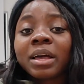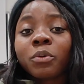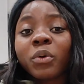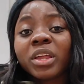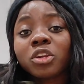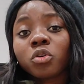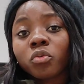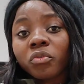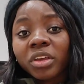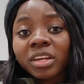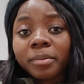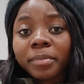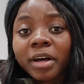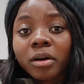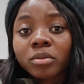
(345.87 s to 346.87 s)
When you read
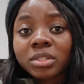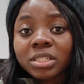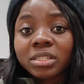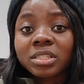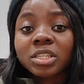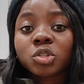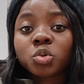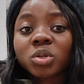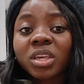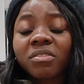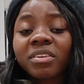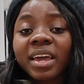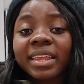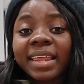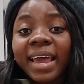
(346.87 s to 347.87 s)
about this, it will give
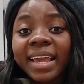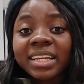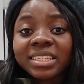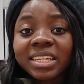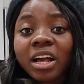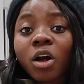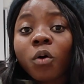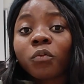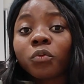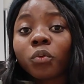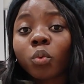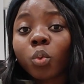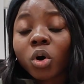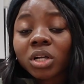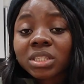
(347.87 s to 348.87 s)
you an idea of
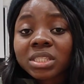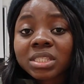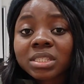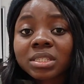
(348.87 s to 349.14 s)
what